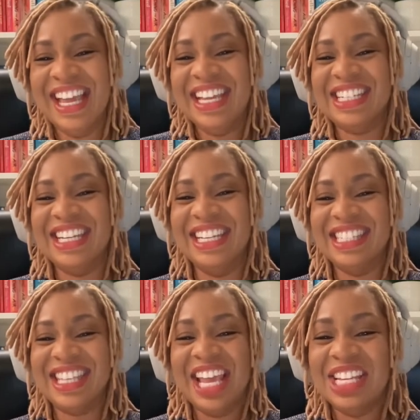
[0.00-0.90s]
She's
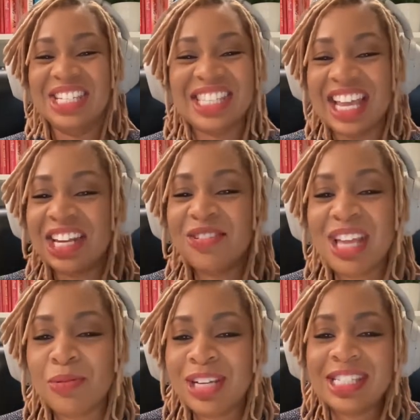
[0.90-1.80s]
she's like, I don't
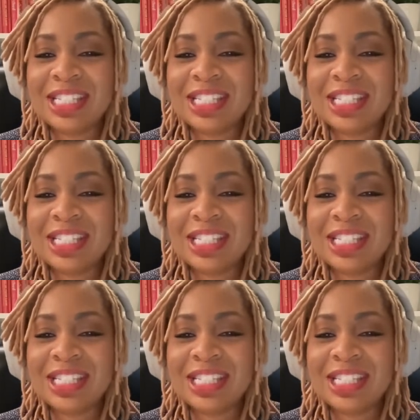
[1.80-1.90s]
get what is